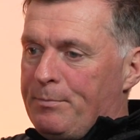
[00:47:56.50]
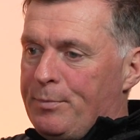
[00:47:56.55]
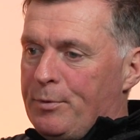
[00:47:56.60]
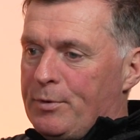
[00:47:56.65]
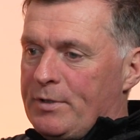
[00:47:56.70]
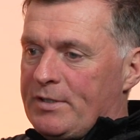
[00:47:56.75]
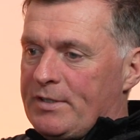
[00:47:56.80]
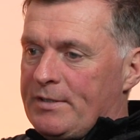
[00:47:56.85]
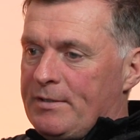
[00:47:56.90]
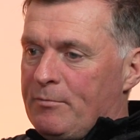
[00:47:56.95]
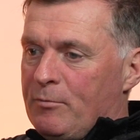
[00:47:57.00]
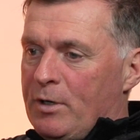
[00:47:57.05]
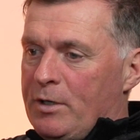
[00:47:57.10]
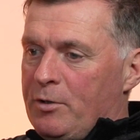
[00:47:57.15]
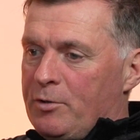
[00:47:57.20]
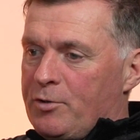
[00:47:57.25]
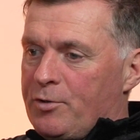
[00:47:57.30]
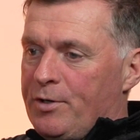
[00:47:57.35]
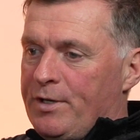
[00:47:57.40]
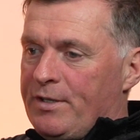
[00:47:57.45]
But what
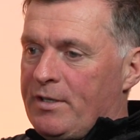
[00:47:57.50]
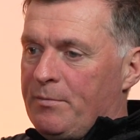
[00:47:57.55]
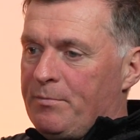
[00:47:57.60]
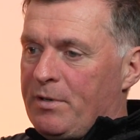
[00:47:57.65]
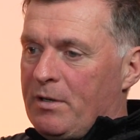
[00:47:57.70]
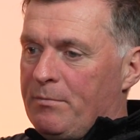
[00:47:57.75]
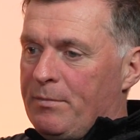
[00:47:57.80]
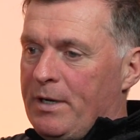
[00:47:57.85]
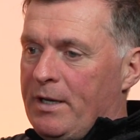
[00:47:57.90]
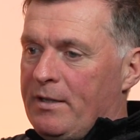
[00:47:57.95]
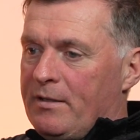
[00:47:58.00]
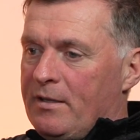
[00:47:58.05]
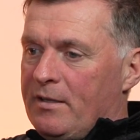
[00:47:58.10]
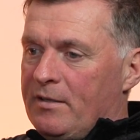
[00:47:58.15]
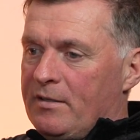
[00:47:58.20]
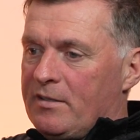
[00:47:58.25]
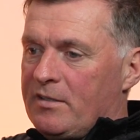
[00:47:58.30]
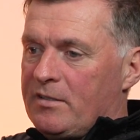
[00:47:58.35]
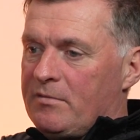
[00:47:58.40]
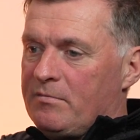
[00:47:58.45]
you're trying to implement
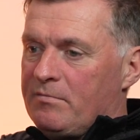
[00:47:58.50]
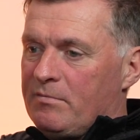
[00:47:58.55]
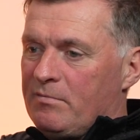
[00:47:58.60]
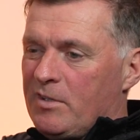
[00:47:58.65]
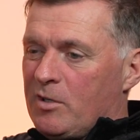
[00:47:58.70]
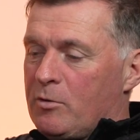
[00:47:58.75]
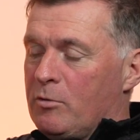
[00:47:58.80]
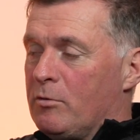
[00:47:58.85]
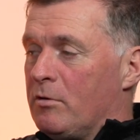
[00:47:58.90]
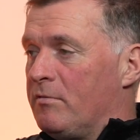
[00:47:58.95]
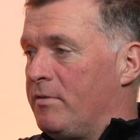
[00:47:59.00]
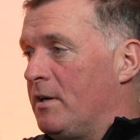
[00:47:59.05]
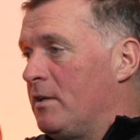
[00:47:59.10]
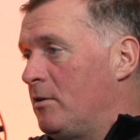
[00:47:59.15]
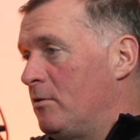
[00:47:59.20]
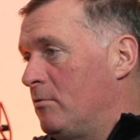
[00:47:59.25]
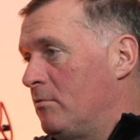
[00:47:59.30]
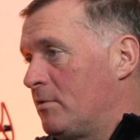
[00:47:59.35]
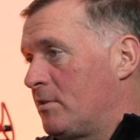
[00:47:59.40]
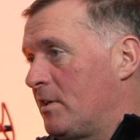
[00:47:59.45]
is the core
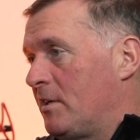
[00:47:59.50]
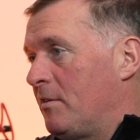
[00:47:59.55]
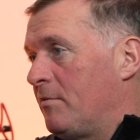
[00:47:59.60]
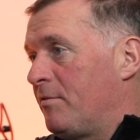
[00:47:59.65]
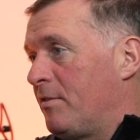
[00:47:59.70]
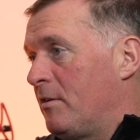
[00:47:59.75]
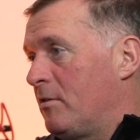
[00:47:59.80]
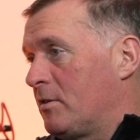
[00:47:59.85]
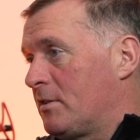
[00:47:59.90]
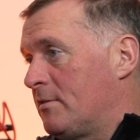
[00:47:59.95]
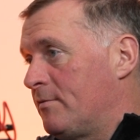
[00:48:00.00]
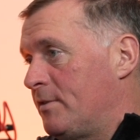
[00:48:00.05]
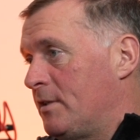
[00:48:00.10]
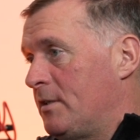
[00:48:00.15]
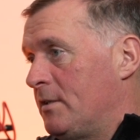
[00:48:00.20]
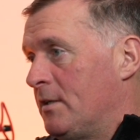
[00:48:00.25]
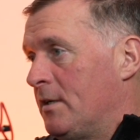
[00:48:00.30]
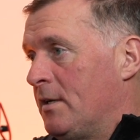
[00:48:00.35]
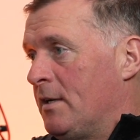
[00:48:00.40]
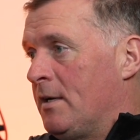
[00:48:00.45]
values and a
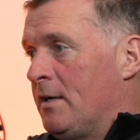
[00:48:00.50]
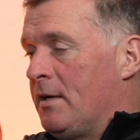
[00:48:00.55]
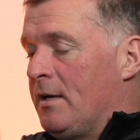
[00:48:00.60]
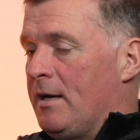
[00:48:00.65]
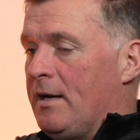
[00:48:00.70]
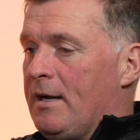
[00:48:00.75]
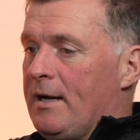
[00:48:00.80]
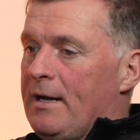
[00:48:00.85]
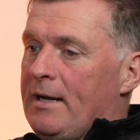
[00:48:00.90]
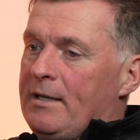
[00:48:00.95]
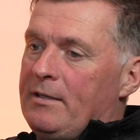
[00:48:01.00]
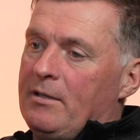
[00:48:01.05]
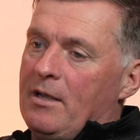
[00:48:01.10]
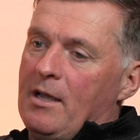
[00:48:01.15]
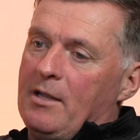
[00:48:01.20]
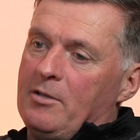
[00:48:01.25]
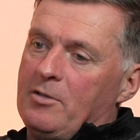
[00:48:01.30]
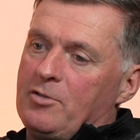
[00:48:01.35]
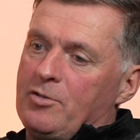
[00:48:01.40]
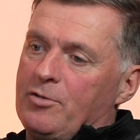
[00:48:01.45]
philosophy,
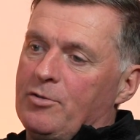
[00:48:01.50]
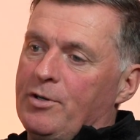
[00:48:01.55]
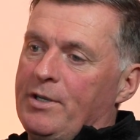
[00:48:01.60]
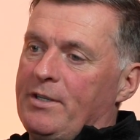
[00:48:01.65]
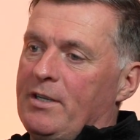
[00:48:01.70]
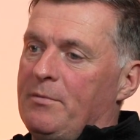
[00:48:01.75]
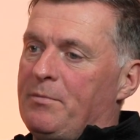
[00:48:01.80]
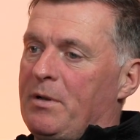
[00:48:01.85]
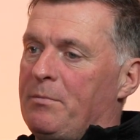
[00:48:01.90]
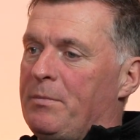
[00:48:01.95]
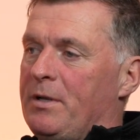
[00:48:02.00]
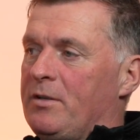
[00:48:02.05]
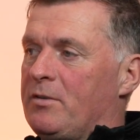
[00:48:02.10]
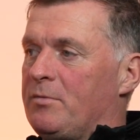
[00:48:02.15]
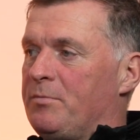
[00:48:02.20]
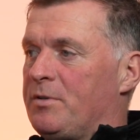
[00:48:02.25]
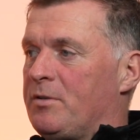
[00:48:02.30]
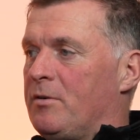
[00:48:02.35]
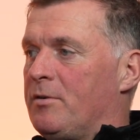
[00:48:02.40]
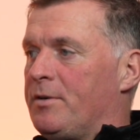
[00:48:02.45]
and try to implement
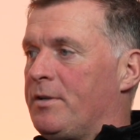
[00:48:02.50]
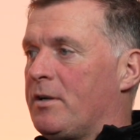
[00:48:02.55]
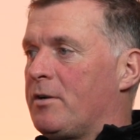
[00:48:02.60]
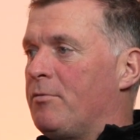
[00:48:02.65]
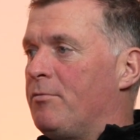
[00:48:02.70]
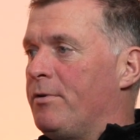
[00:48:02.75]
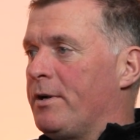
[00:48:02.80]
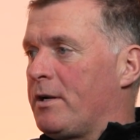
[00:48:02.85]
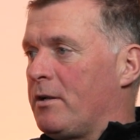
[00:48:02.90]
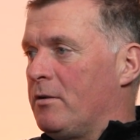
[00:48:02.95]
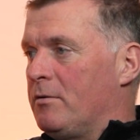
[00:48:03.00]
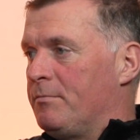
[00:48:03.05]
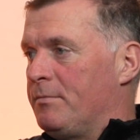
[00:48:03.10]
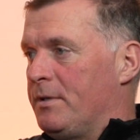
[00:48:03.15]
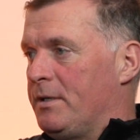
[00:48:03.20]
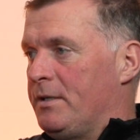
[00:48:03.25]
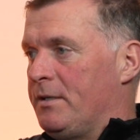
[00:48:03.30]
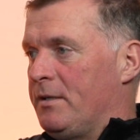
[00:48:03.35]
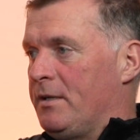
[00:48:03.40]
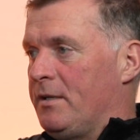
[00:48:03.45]
some sort of curriculum
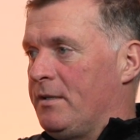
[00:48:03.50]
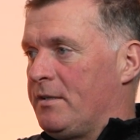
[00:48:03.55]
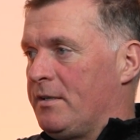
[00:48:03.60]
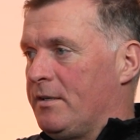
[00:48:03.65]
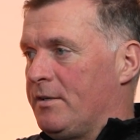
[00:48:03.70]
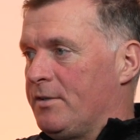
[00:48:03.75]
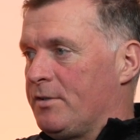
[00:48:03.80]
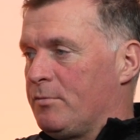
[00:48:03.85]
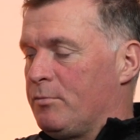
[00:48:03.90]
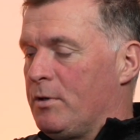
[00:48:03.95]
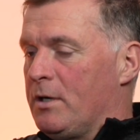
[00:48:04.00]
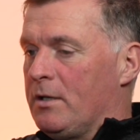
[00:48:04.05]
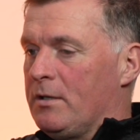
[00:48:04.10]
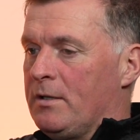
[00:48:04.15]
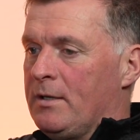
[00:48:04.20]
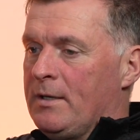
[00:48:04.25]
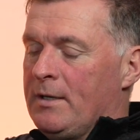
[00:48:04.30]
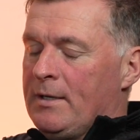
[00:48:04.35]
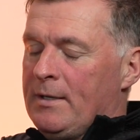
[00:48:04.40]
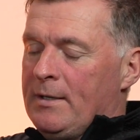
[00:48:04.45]
into it as well.